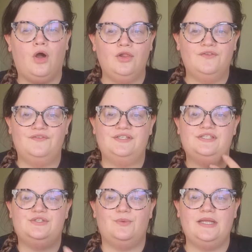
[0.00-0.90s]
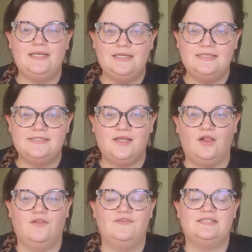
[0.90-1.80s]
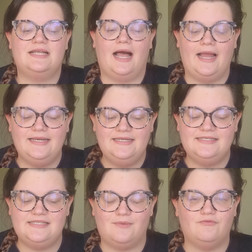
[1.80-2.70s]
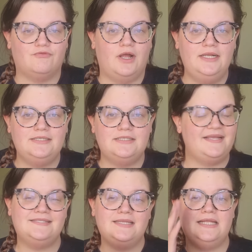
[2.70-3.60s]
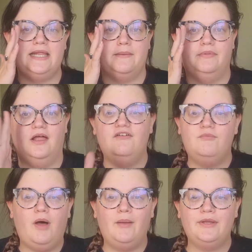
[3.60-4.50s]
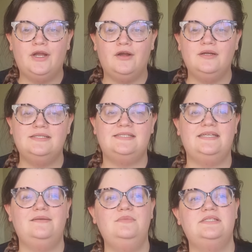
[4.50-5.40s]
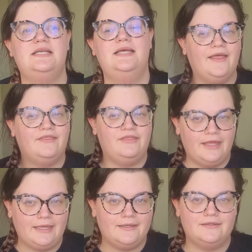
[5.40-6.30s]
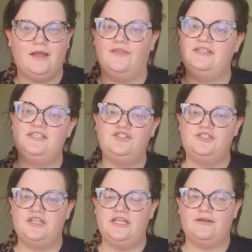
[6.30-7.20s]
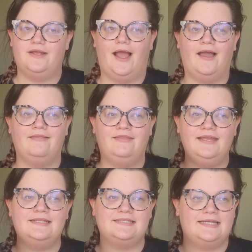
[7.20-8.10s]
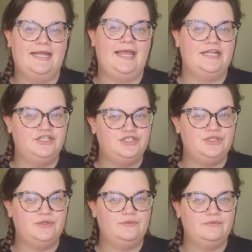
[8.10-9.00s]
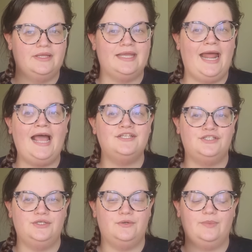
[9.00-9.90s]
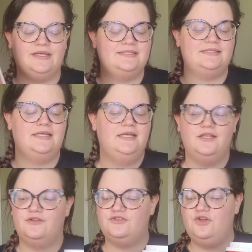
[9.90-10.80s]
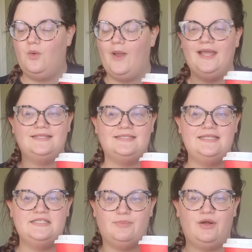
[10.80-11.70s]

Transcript: all of this sweetness, all of this kindness up front, basically like love bombing her it seems. I think, this is just a theory, I think it's gonna end soon. Like it has to because there's no way it's this